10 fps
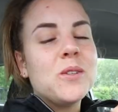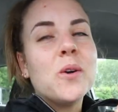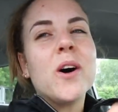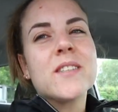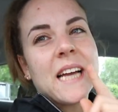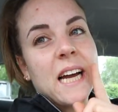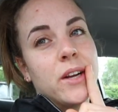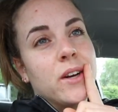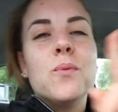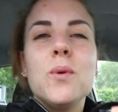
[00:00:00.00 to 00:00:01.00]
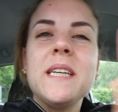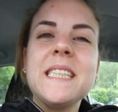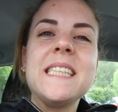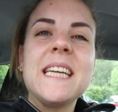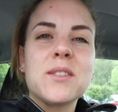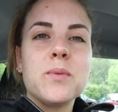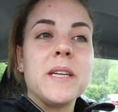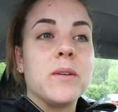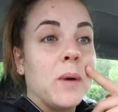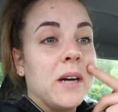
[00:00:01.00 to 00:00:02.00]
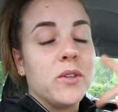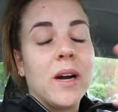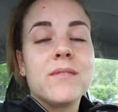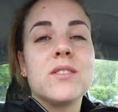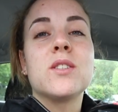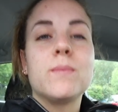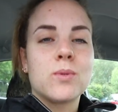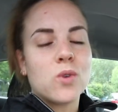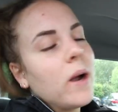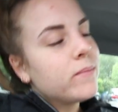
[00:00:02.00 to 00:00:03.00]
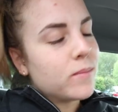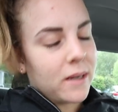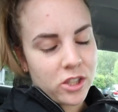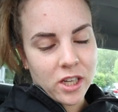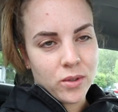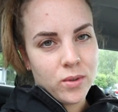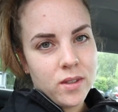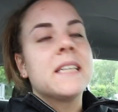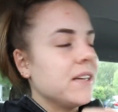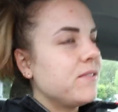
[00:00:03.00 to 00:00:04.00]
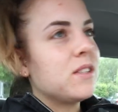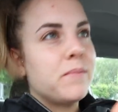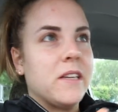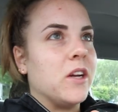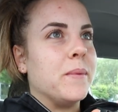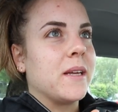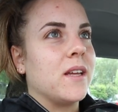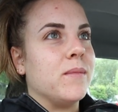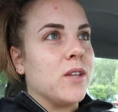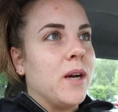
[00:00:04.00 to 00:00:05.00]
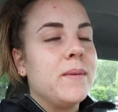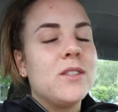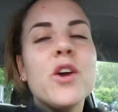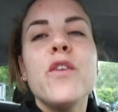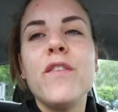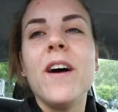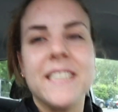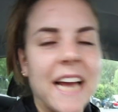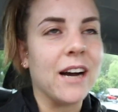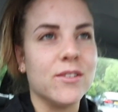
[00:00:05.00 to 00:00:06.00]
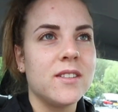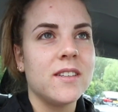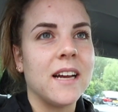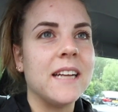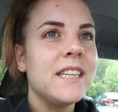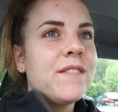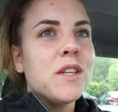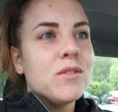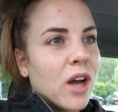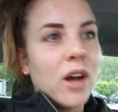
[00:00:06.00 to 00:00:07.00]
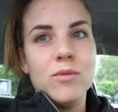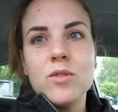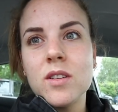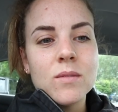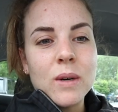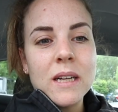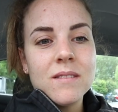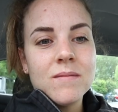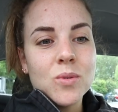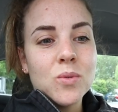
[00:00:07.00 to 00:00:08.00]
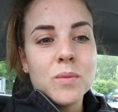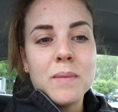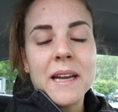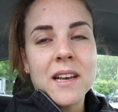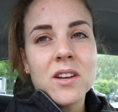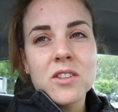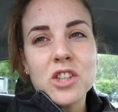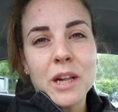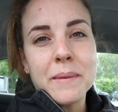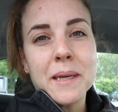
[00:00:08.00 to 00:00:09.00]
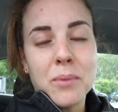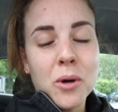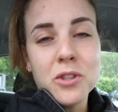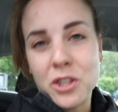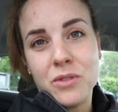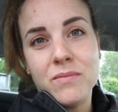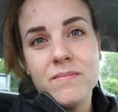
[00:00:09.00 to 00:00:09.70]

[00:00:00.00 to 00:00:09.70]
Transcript: you ask Hannah, what is next week? Well, you'll have to subscribe to my channel, give this video a big thumbs up to find out. And if you don't, well, all the bad luck shall be upon you,